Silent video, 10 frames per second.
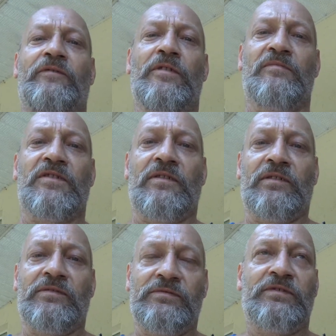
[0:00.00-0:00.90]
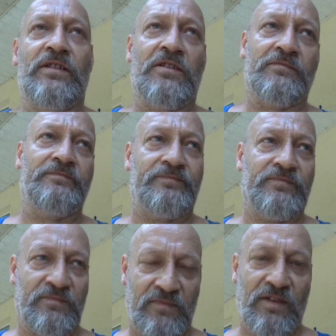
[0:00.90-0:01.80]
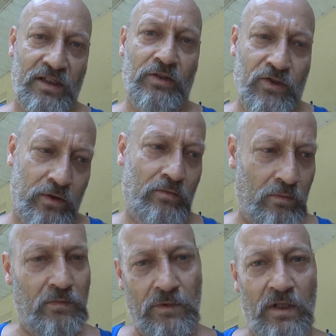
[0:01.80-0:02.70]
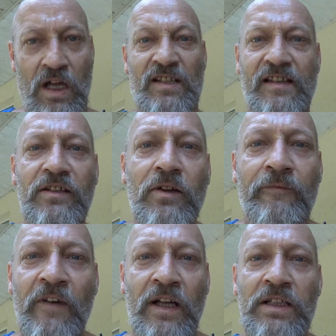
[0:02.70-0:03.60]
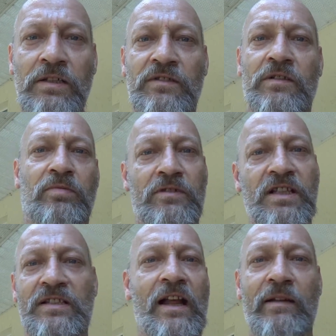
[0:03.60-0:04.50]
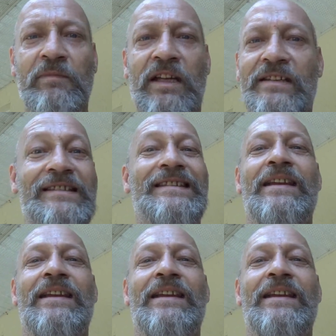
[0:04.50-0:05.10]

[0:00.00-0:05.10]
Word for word: your films on? Uh, YouTube. So you're a fucking YouTuber just like me. The